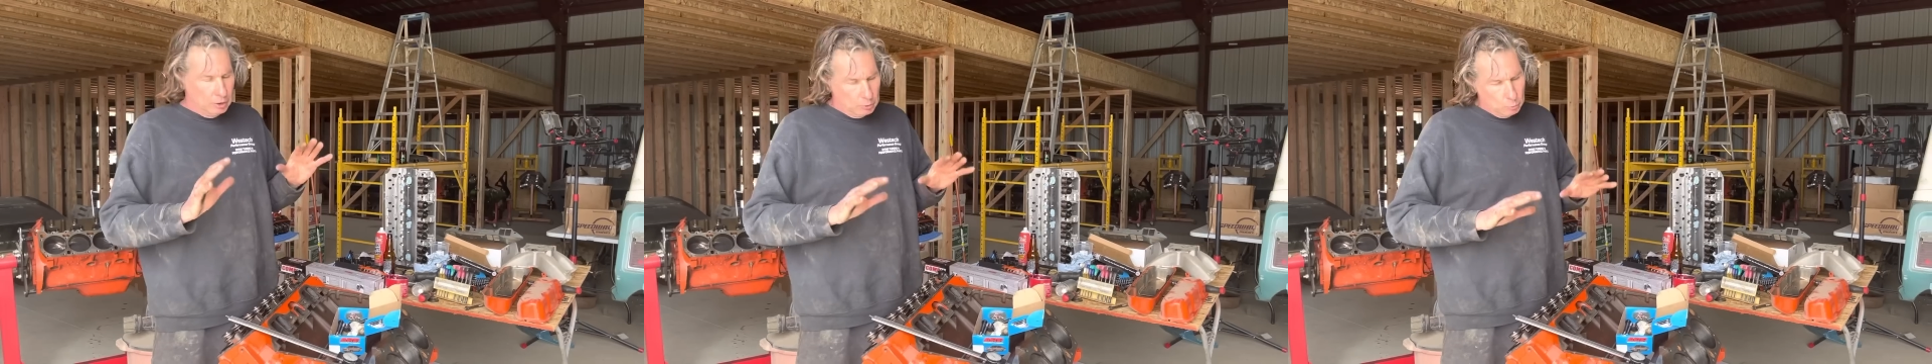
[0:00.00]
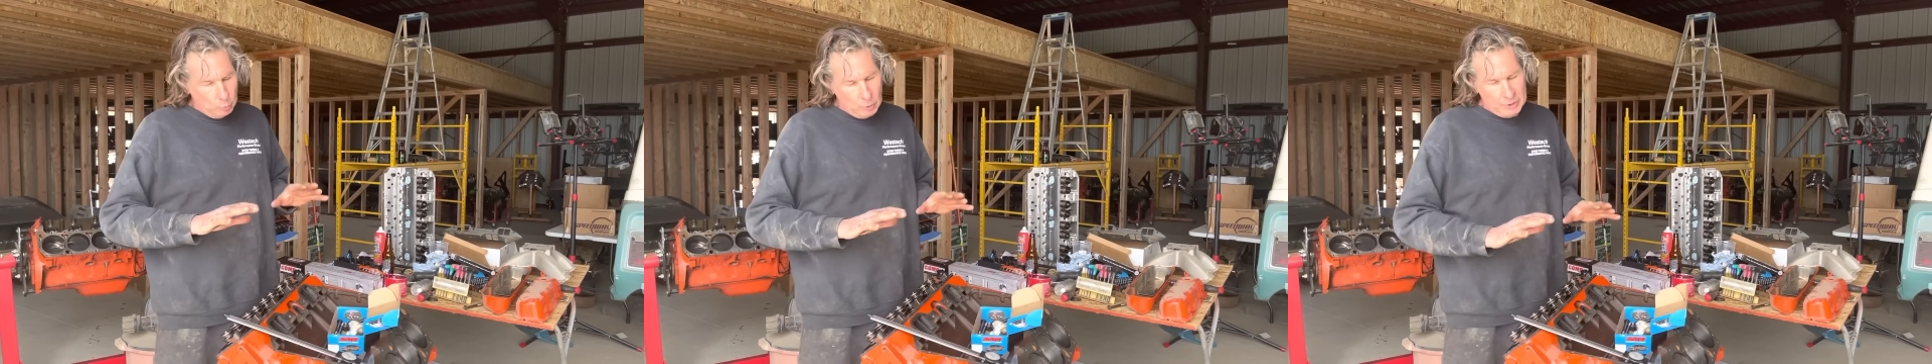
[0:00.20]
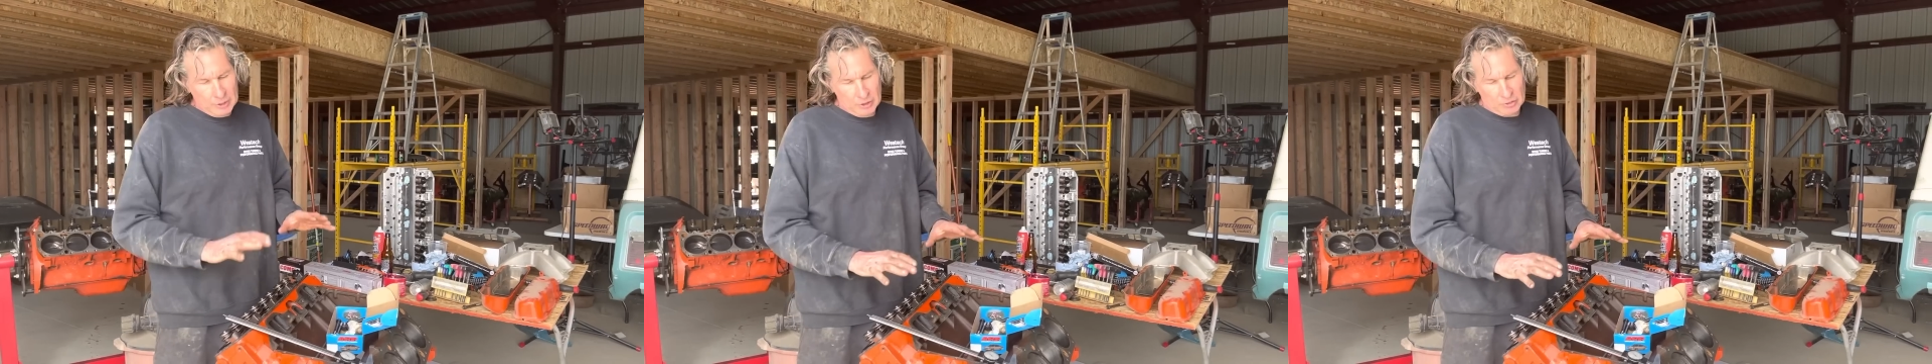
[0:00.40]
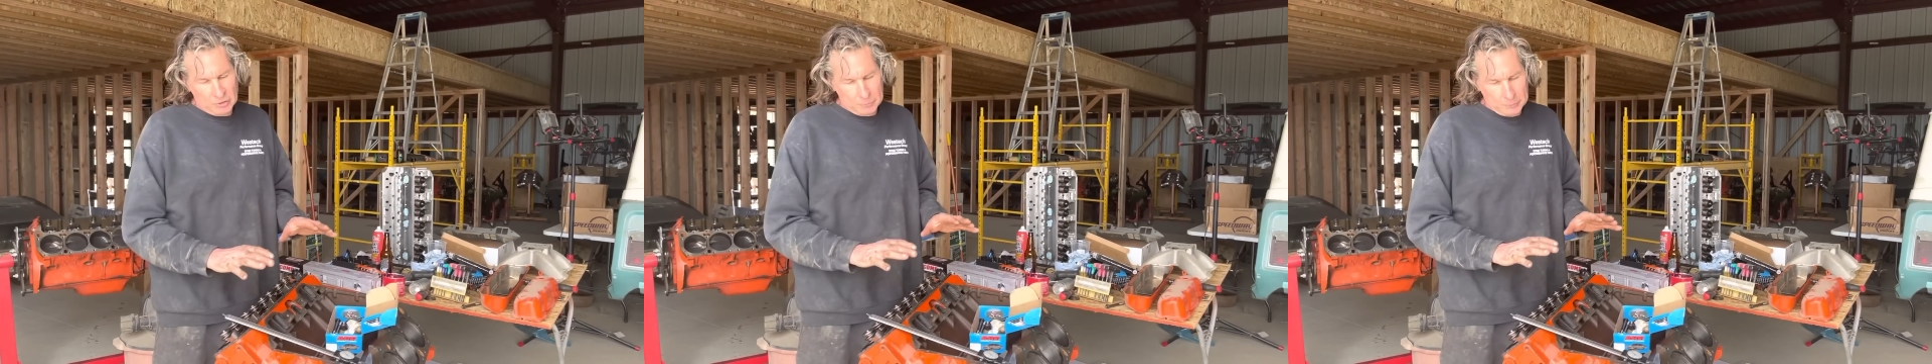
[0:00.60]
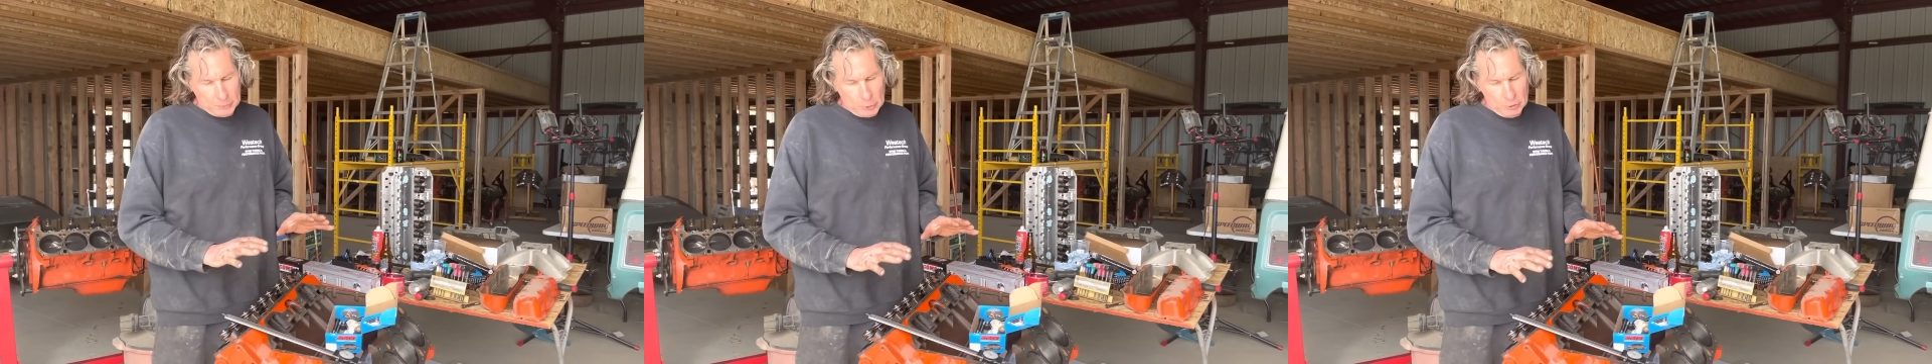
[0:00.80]
when it's
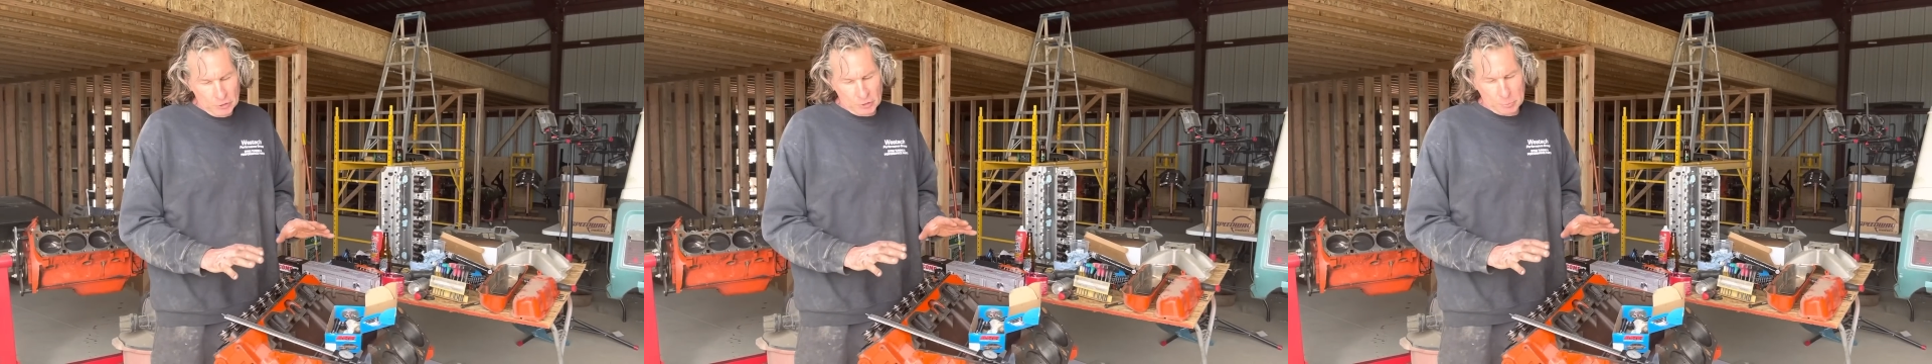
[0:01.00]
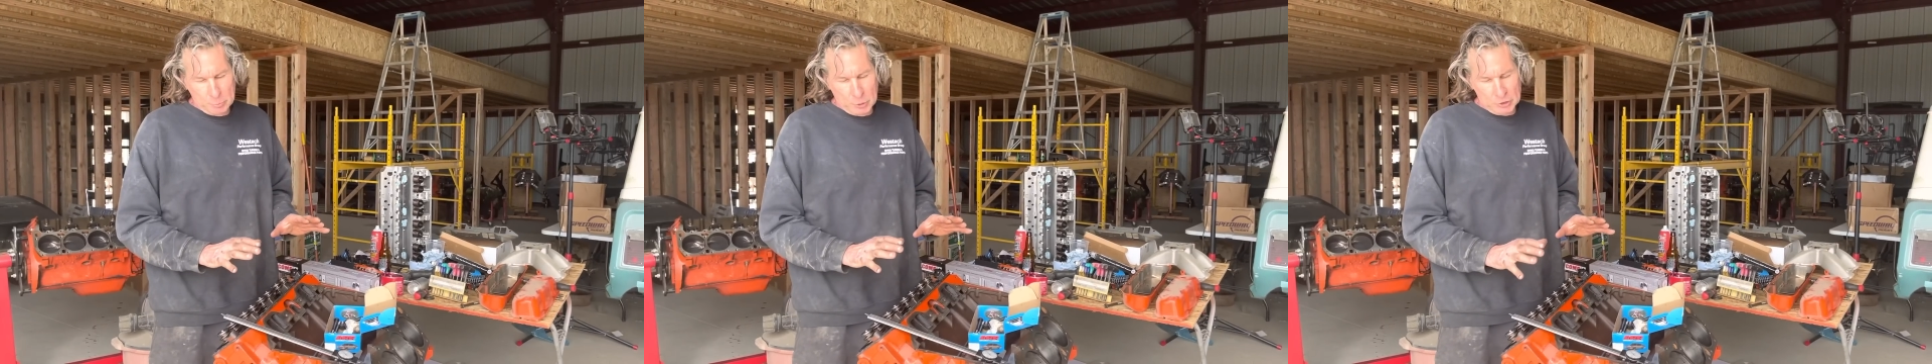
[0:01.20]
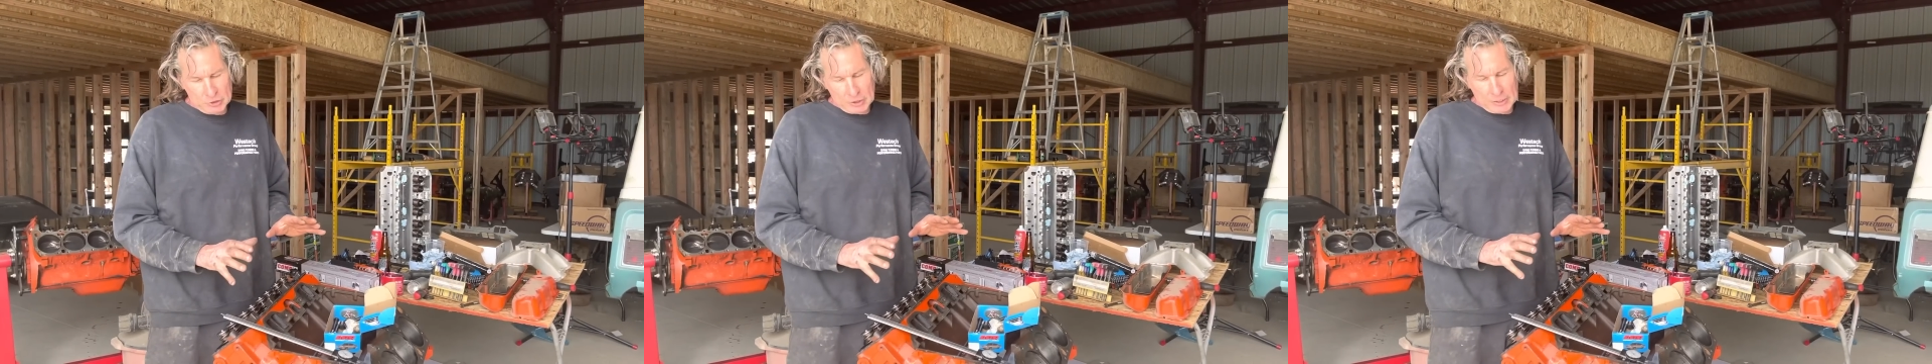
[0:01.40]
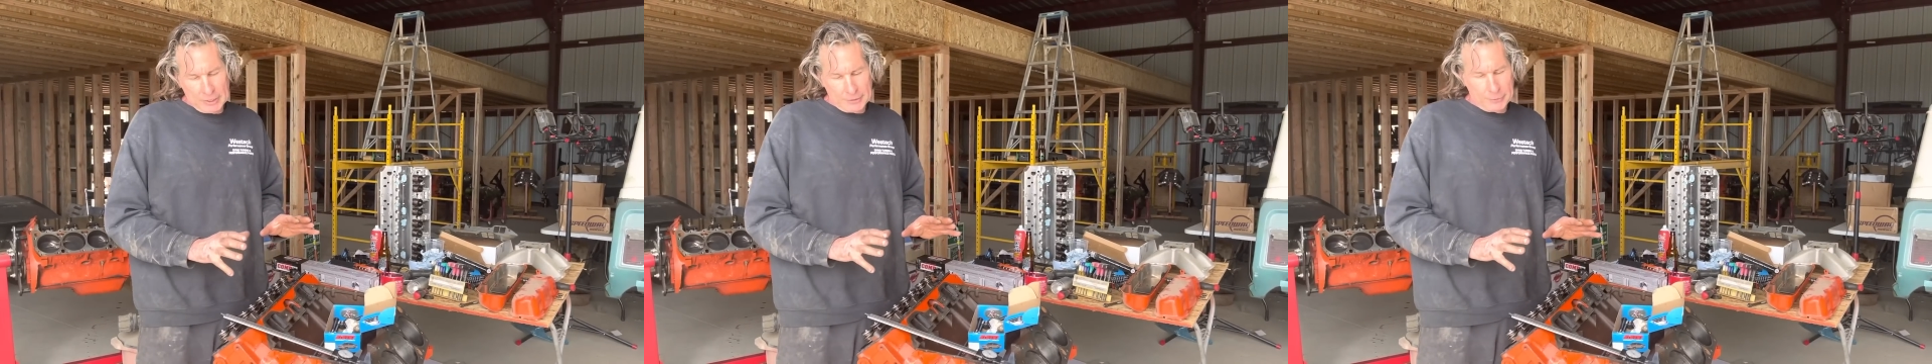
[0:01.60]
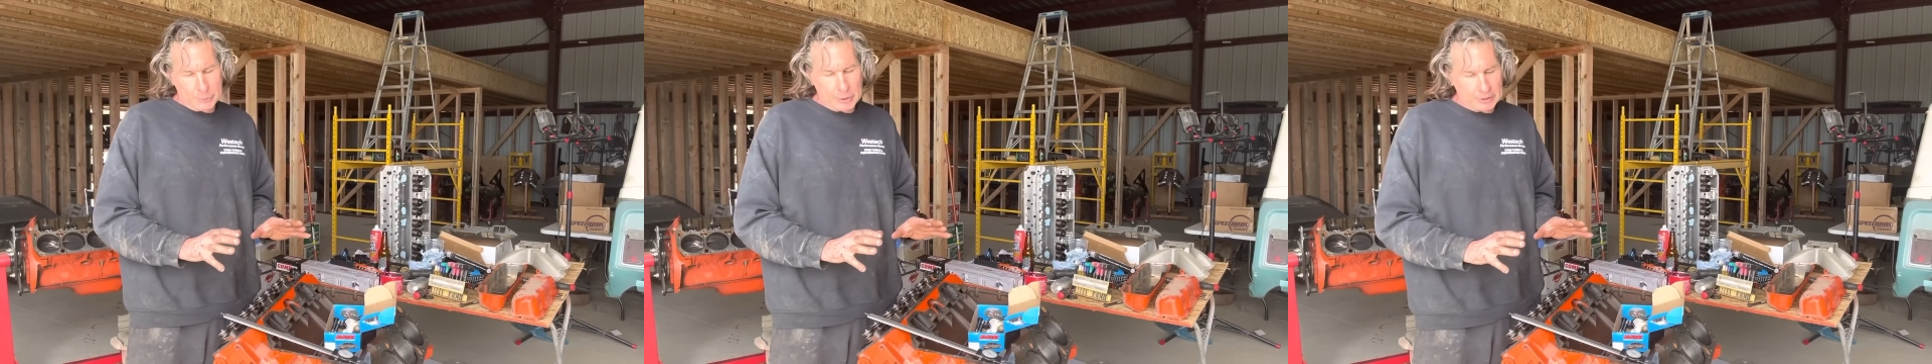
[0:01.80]
first put
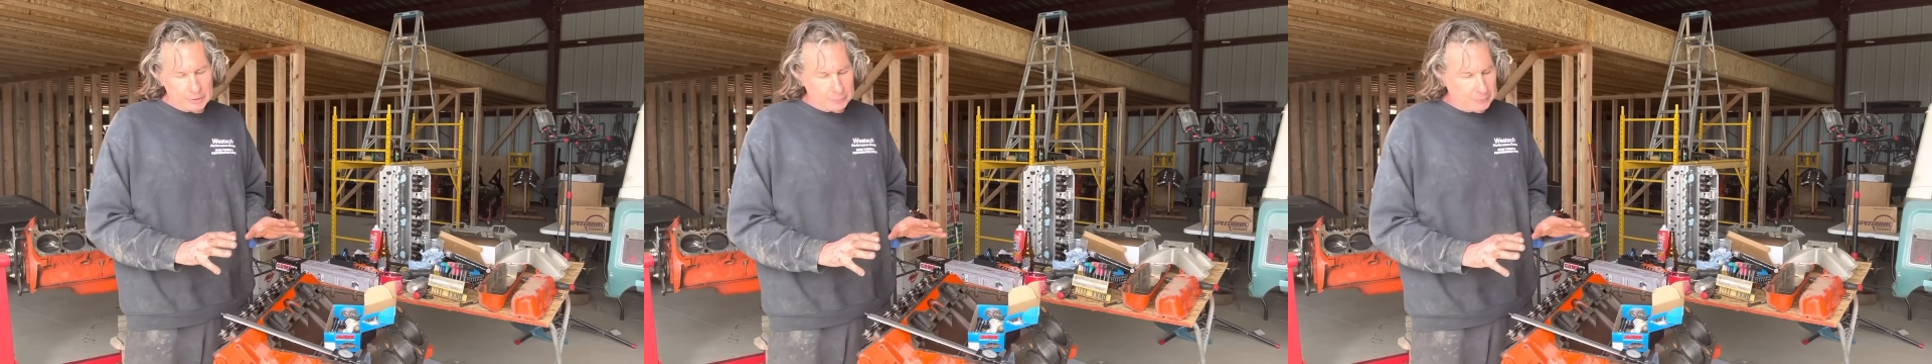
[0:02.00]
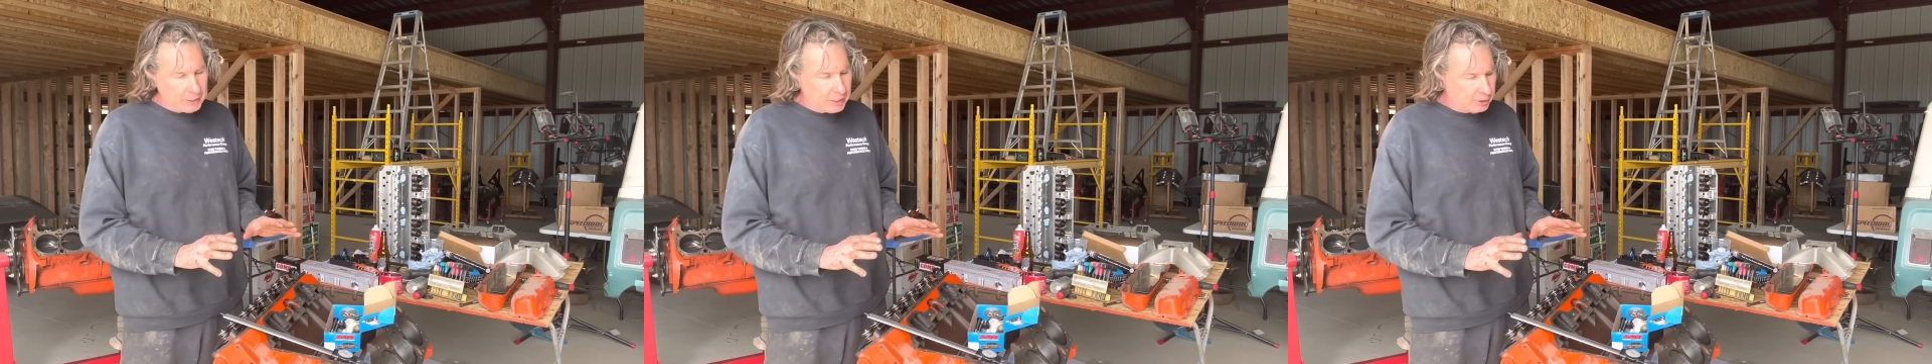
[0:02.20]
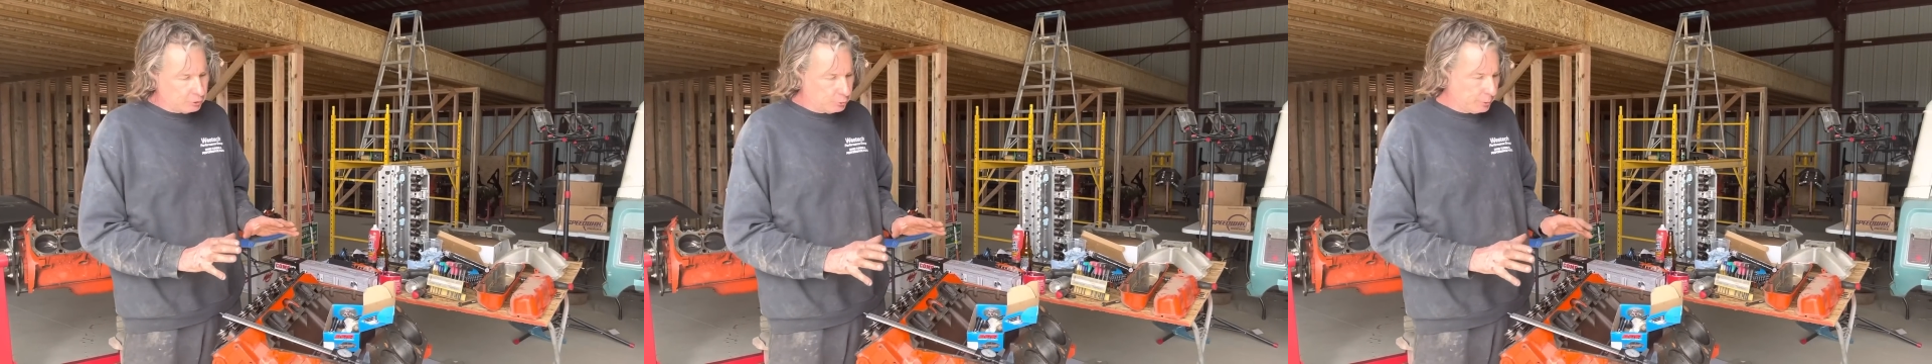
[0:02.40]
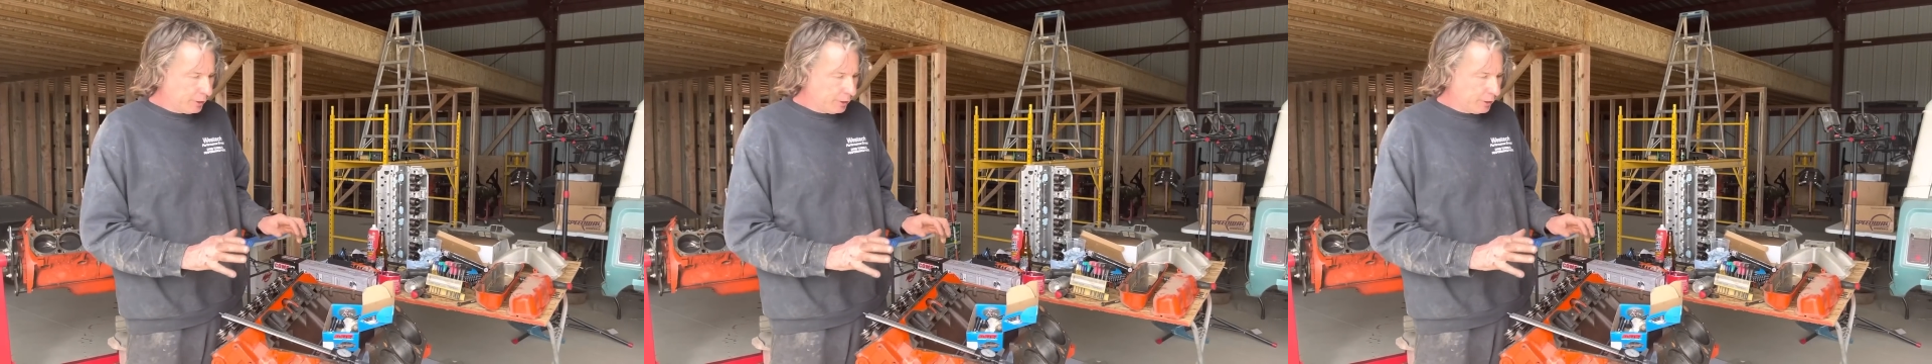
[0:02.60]
together at the factory.